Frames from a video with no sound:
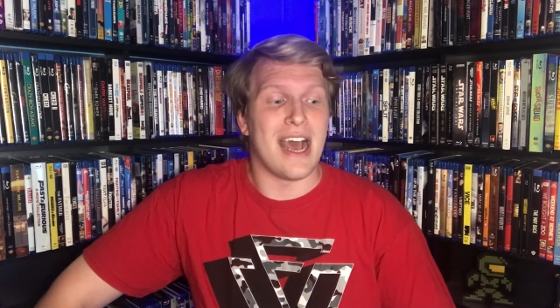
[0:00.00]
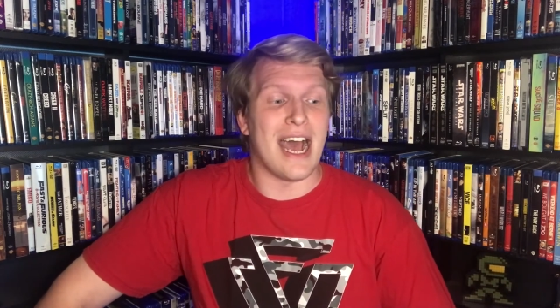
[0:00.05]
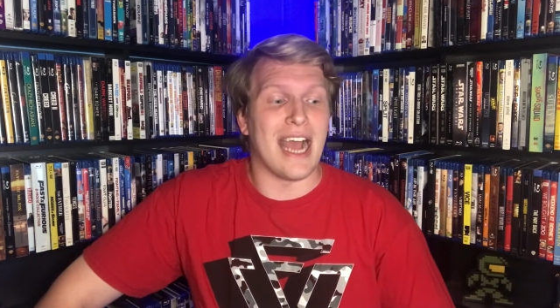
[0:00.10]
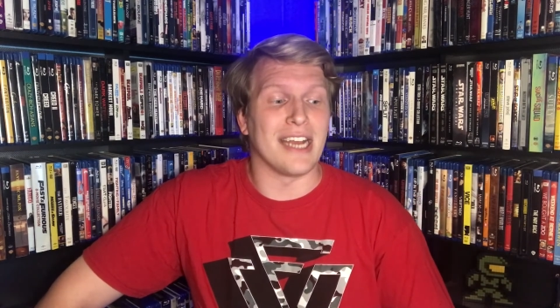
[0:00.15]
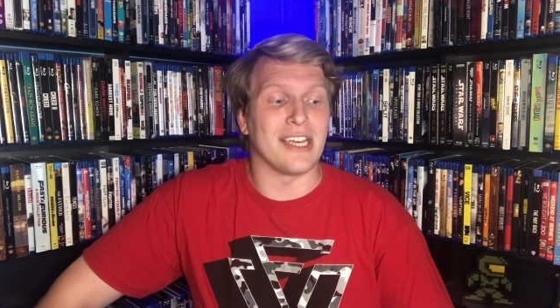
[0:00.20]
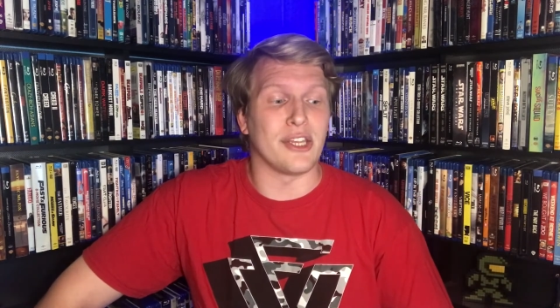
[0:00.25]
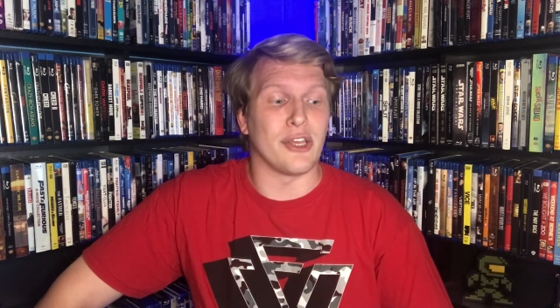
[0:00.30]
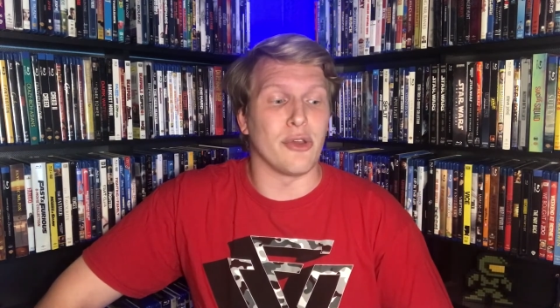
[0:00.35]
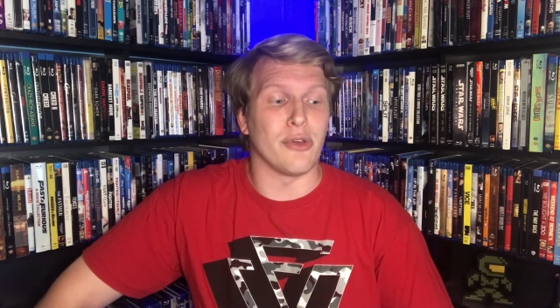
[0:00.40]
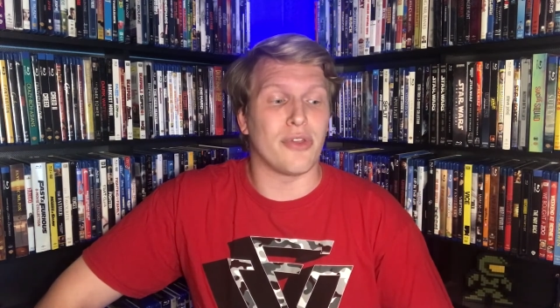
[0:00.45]

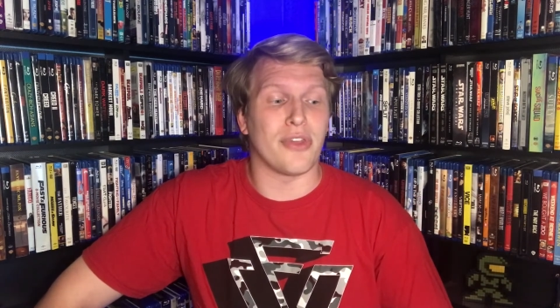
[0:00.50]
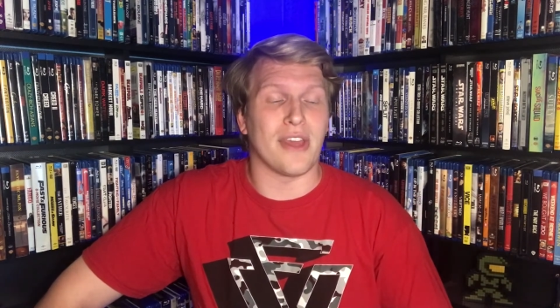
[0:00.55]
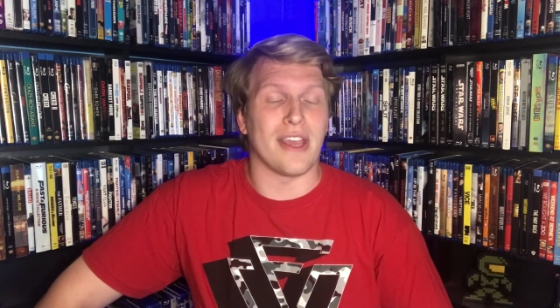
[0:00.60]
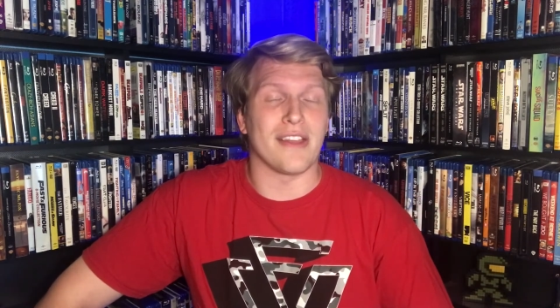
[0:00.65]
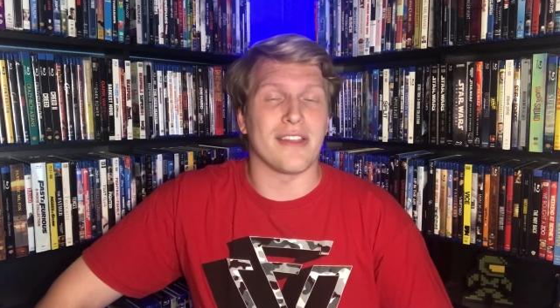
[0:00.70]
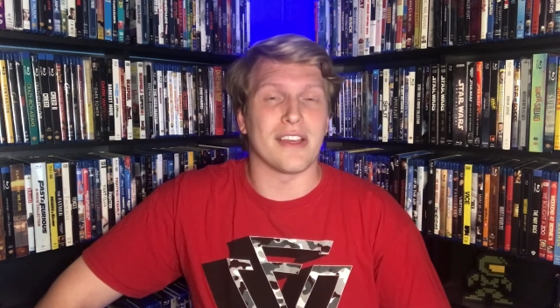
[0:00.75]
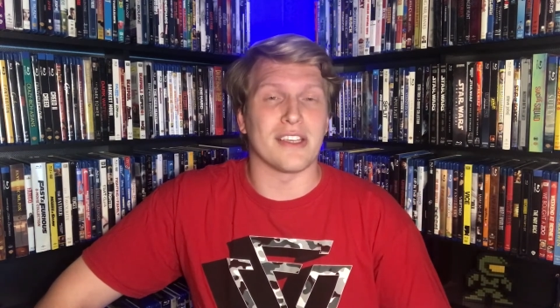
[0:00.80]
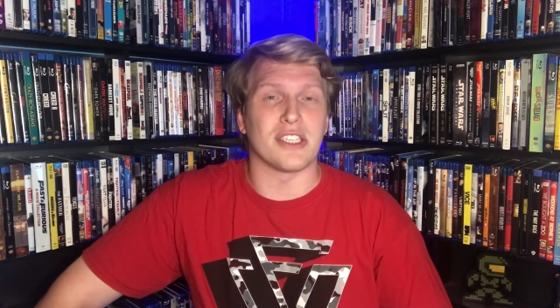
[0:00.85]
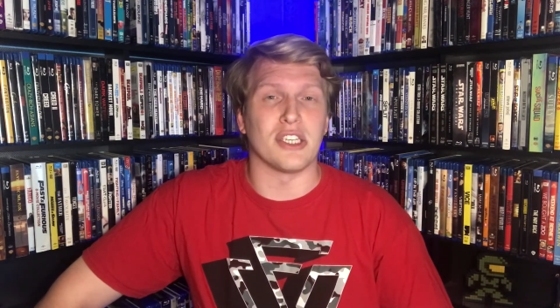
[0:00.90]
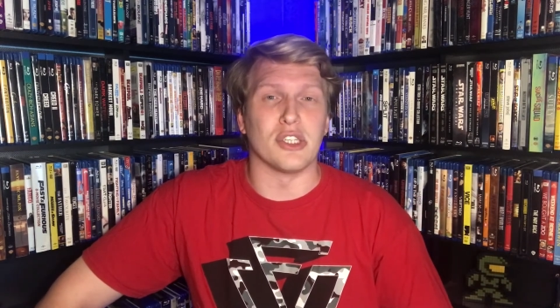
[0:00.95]
I do
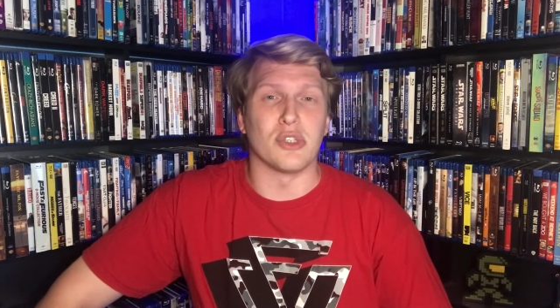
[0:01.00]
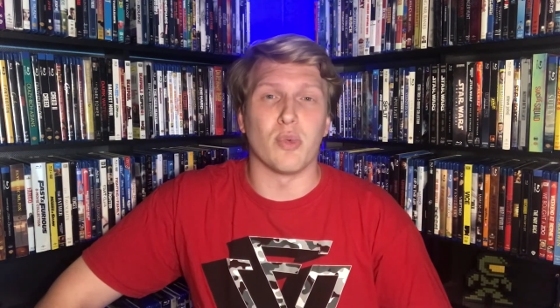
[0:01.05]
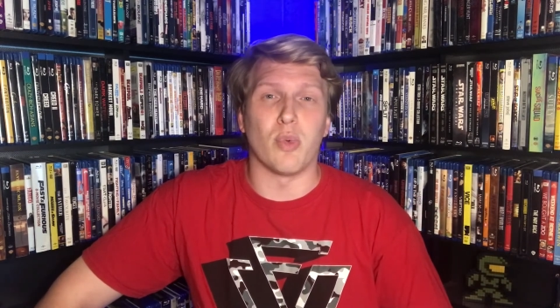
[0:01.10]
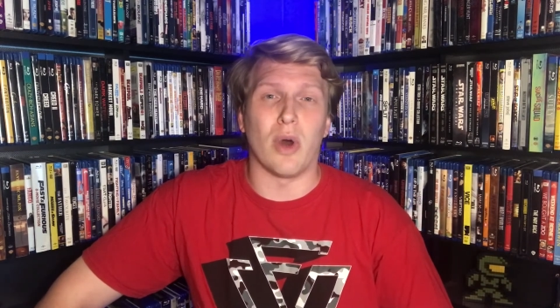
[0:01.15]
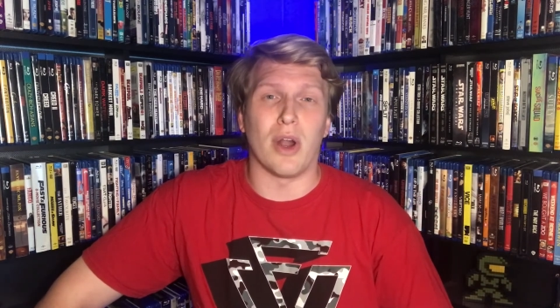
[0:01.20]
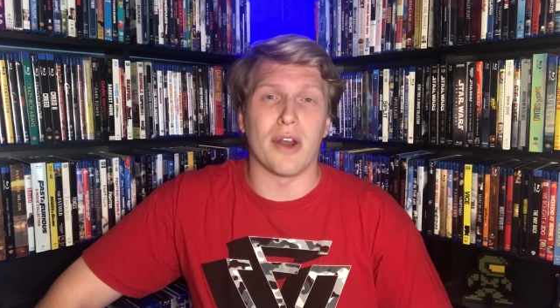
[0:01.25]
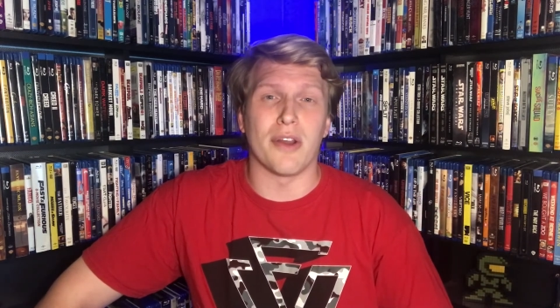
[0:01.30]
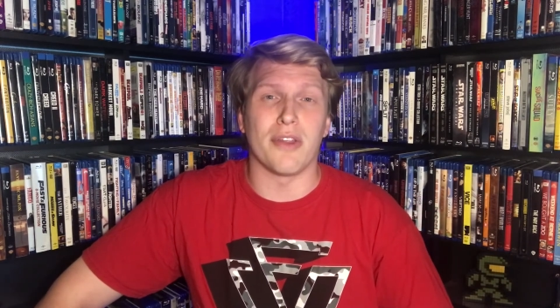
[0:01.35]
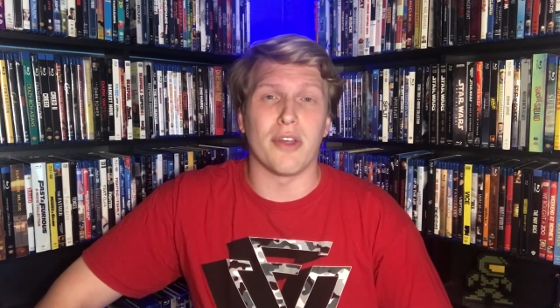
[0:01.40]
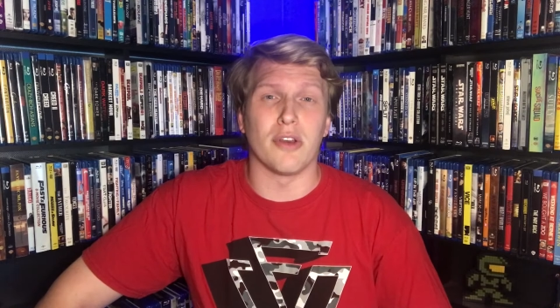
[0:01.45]
think this is
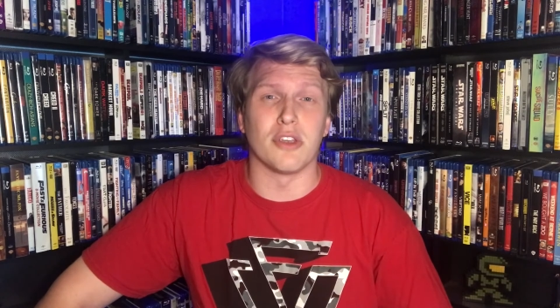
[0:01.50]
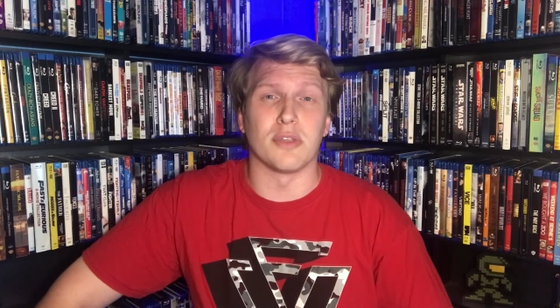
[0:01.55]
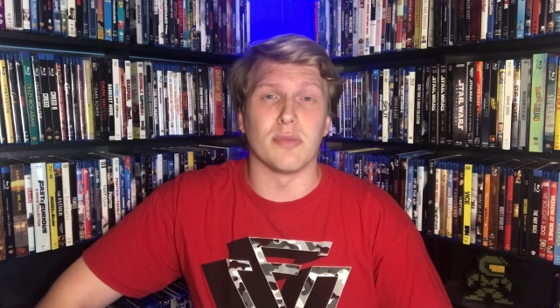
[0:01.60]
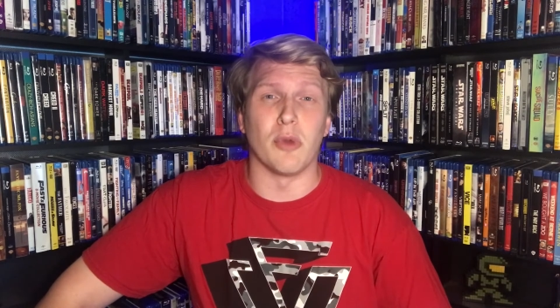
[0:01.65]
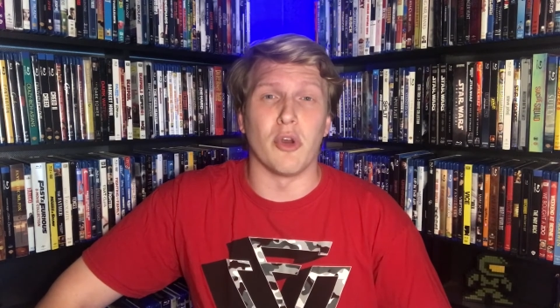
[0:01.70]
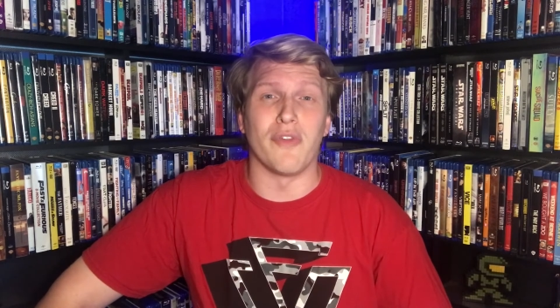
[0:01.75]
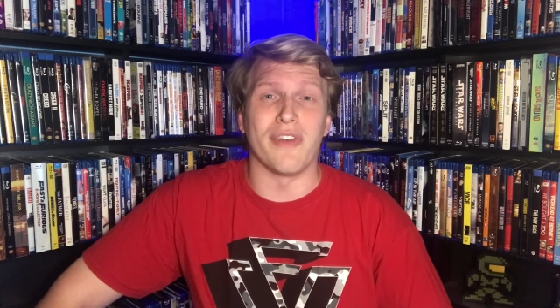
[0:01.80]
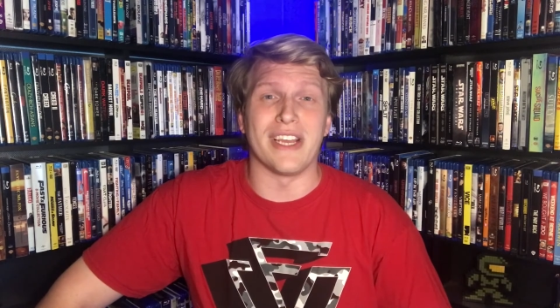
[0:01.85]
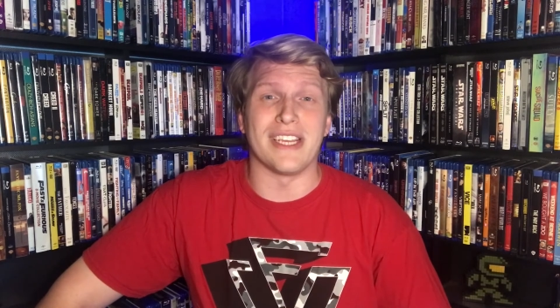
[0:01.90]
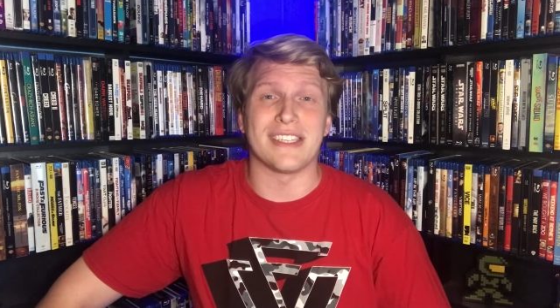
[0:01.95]
one of those
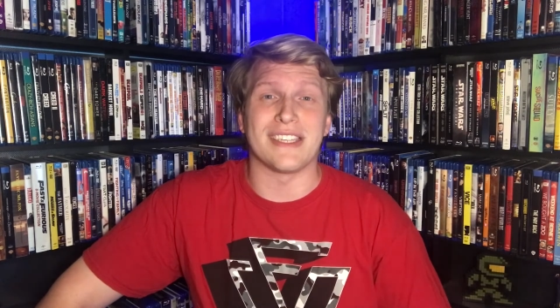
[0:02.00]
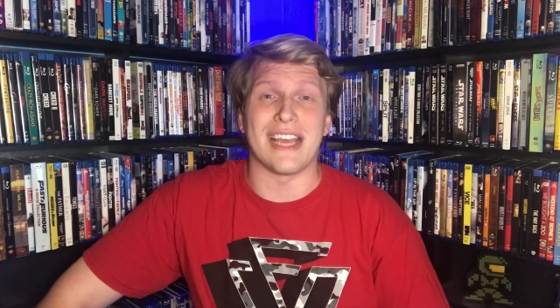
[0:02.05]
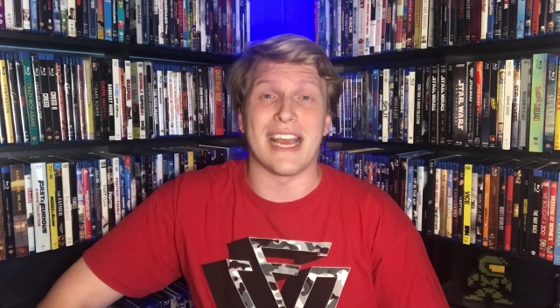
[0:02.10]
movies